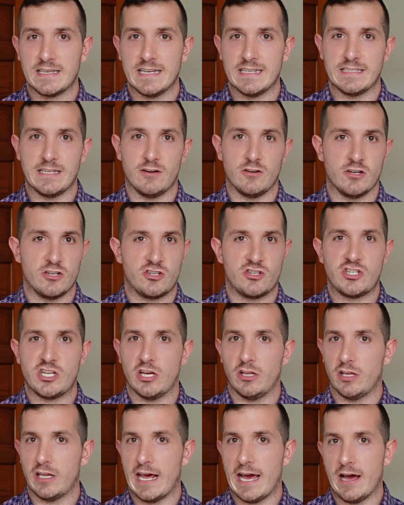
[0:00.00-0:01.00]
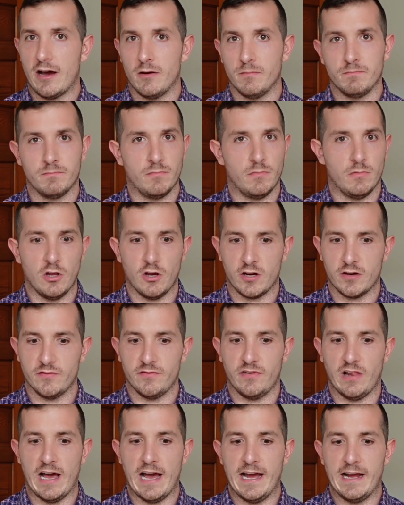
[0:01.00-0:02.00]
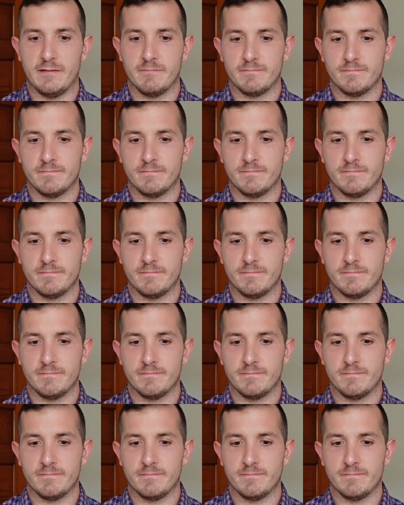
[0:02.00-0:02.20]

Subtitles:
is they're just chilling out, looking fly.